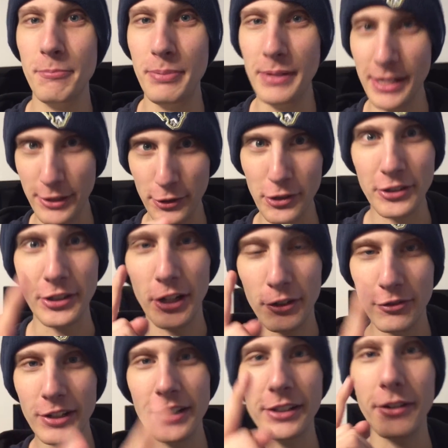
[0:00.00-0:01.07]
Be sure to
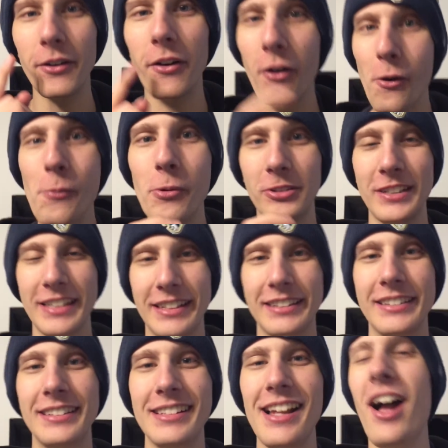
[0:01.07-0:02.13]
drink your
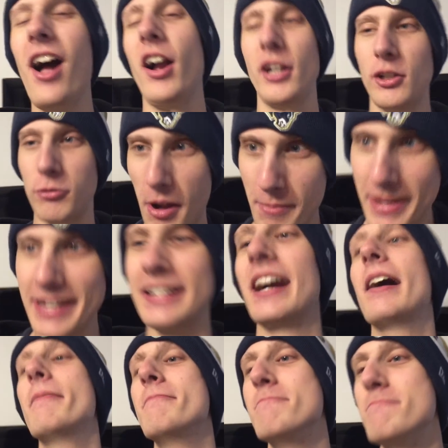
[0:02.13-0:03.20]
Ovaltine. A crummy
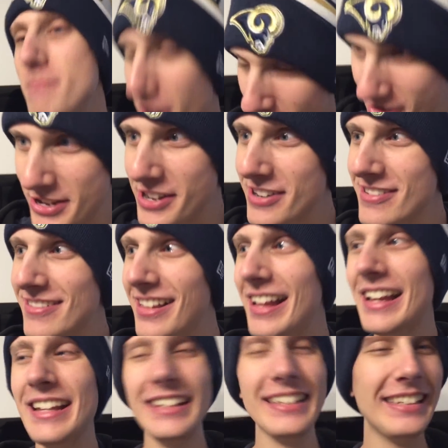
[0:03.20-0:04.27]
commercial?
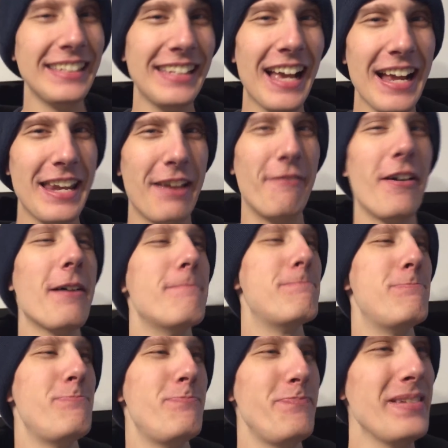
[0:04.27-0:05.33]
Son of a
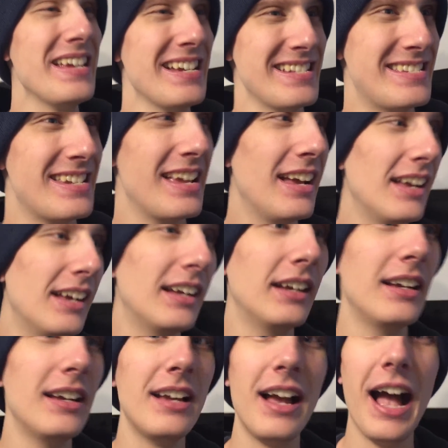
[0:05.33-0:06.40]
bitch!
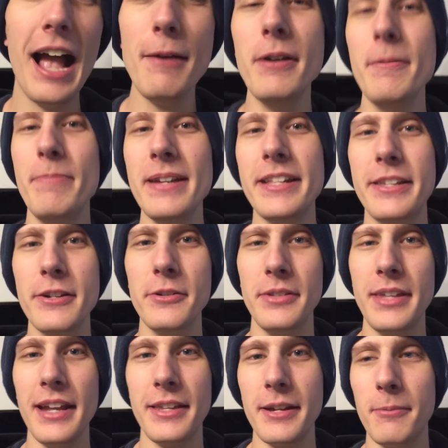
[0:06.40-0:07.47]
I would be too.
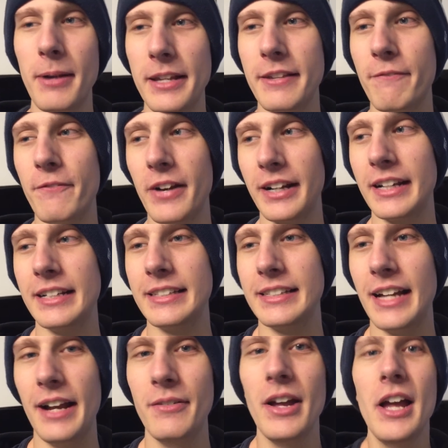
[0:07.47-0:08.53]
That's a waste of fucking
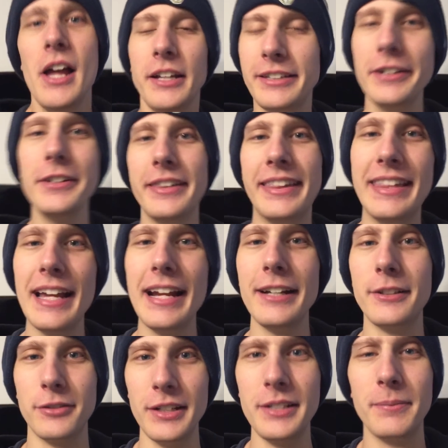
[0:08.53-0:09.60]
time. So
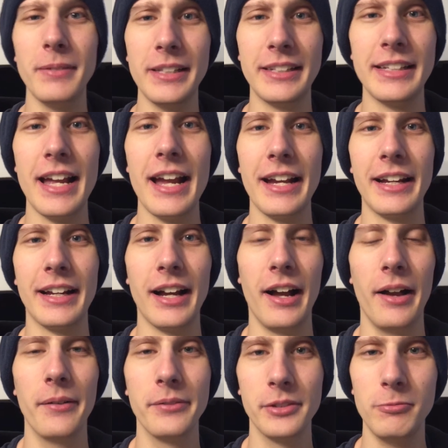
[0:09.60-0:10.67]
then Christmas Day
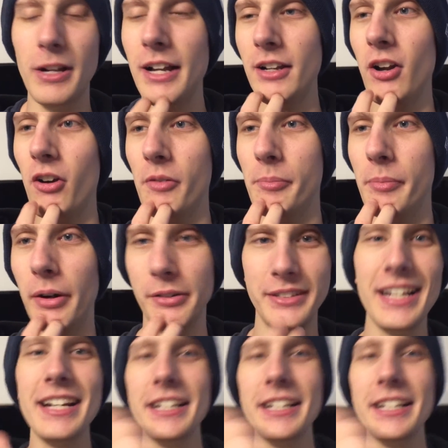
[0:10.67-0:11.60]
comes. Well, almost.